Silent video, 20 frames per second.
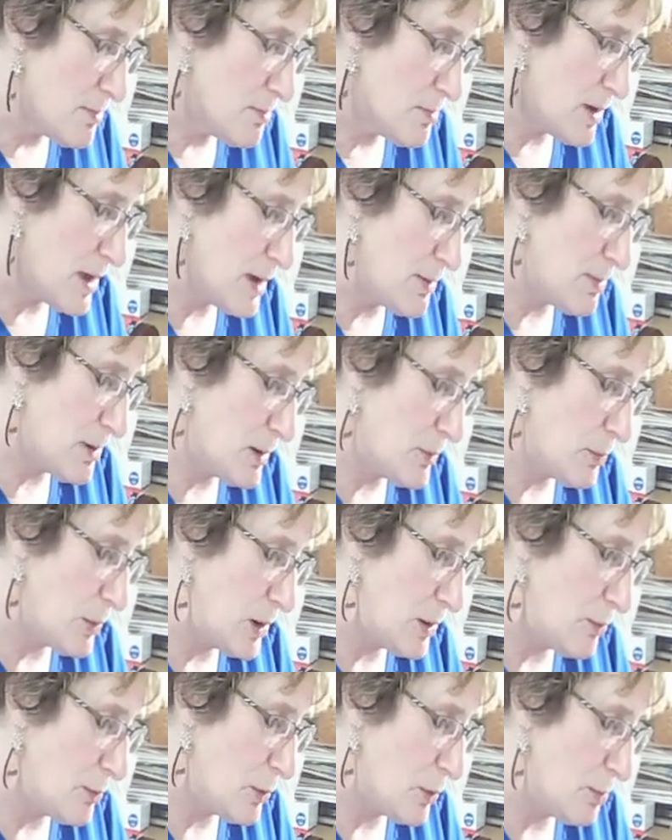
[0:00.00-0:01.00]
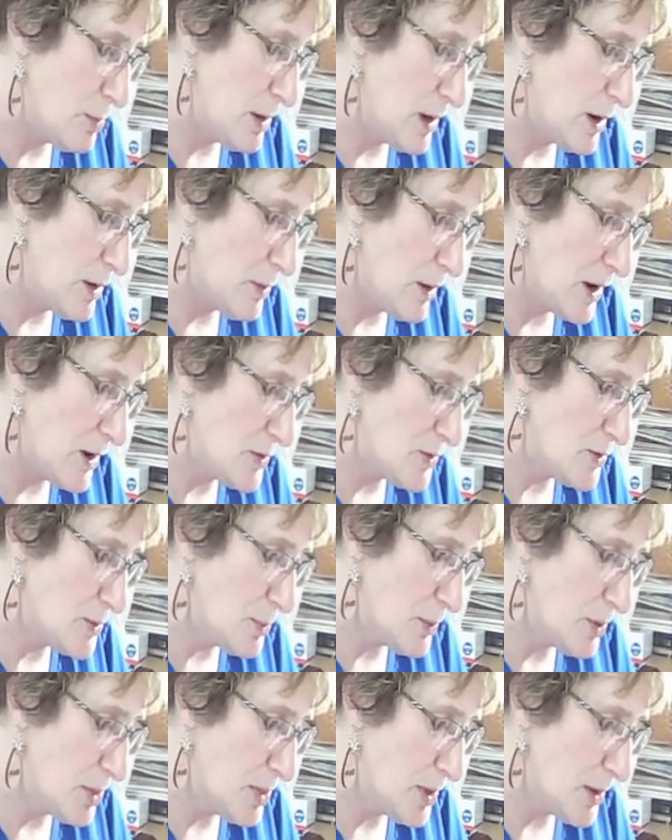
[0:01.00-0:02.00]
Maybe we will be graced
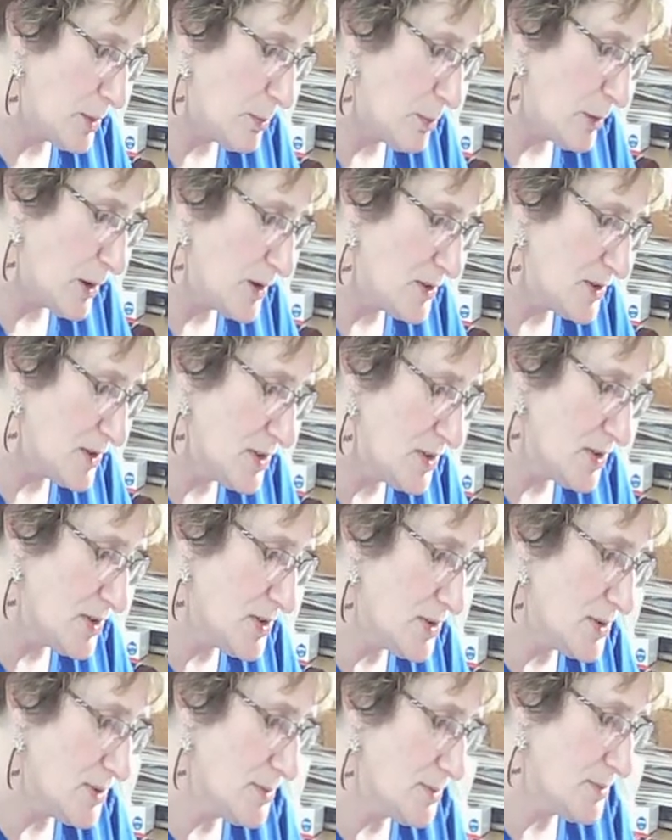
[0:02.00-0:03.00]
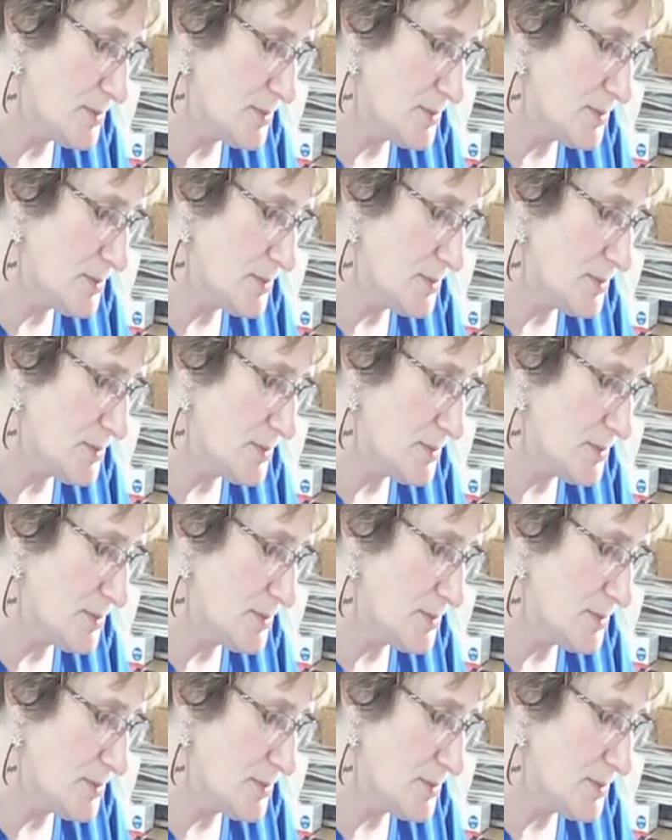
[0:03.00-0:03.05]
with their presence.